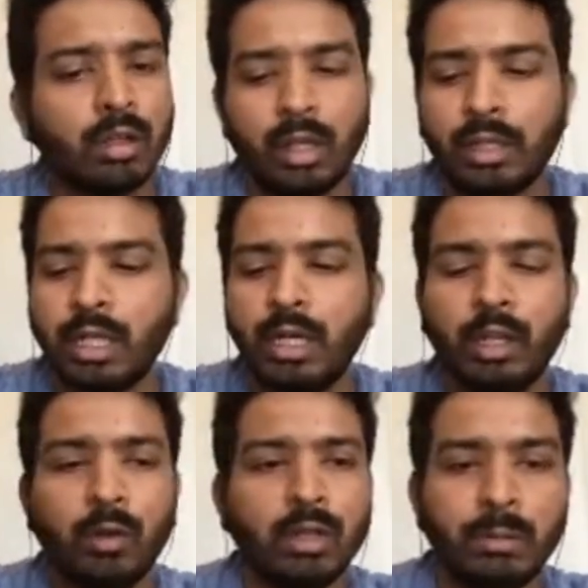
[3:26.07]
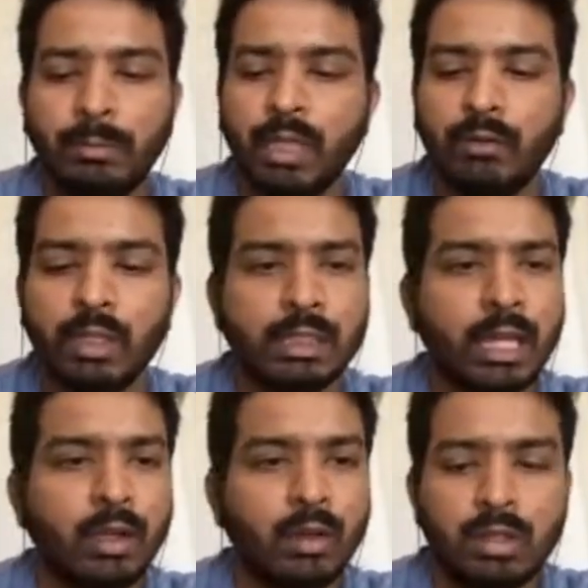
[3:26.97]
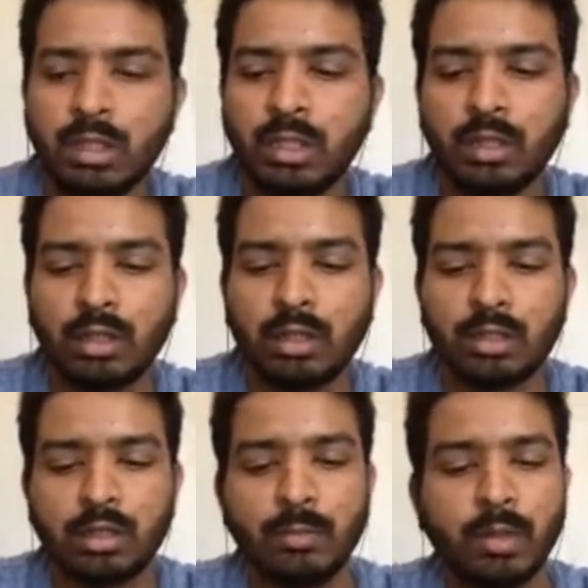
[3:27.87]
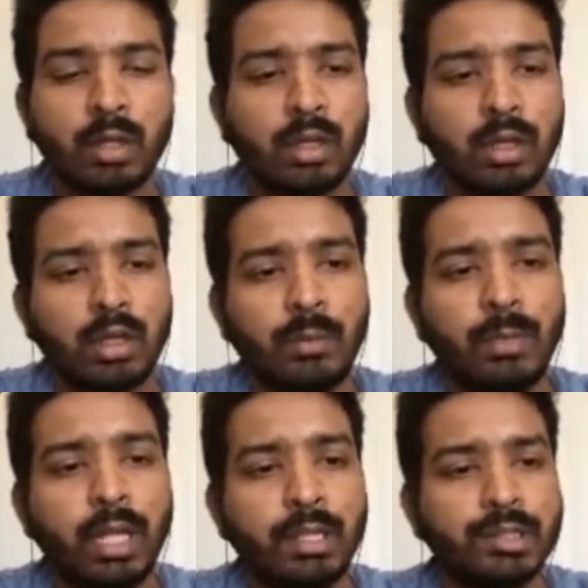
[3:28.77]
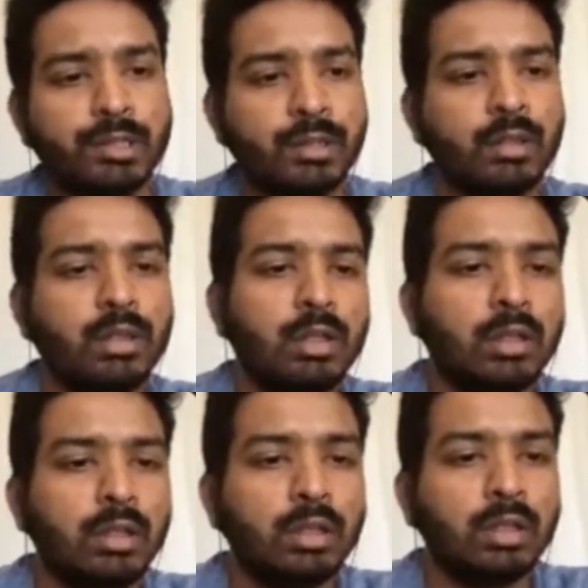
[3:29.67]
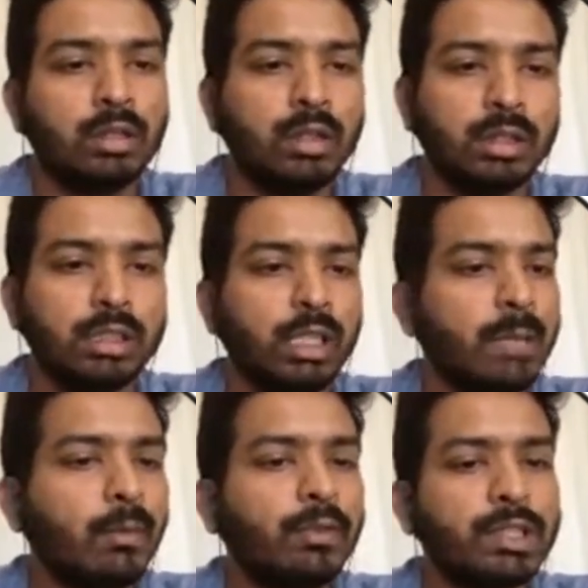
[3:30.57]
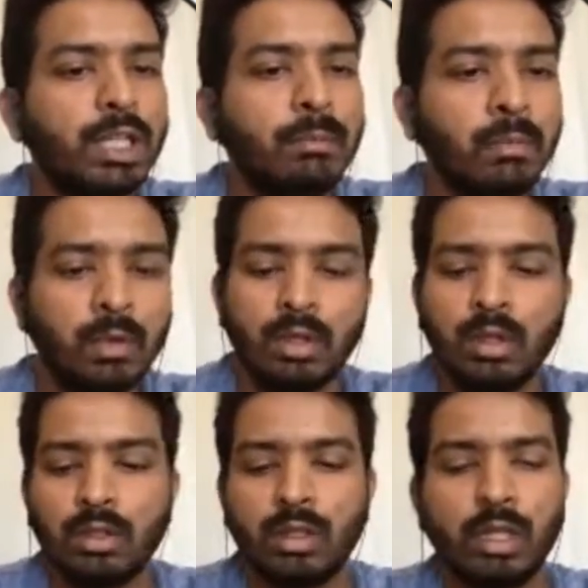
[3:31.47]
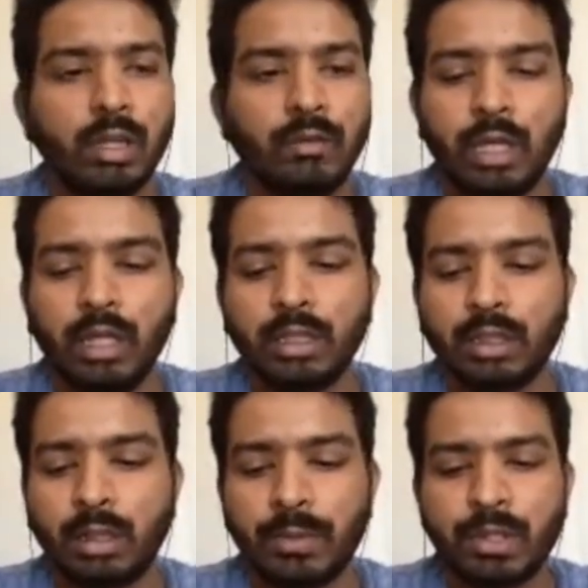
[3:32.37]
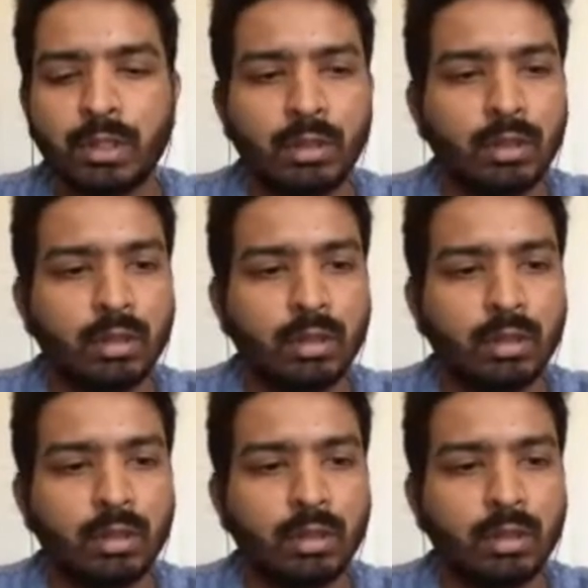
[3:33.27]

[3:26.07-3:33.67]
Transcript: Extending on the previous analogy, customer updates. This is the name of the stream. Can give any description.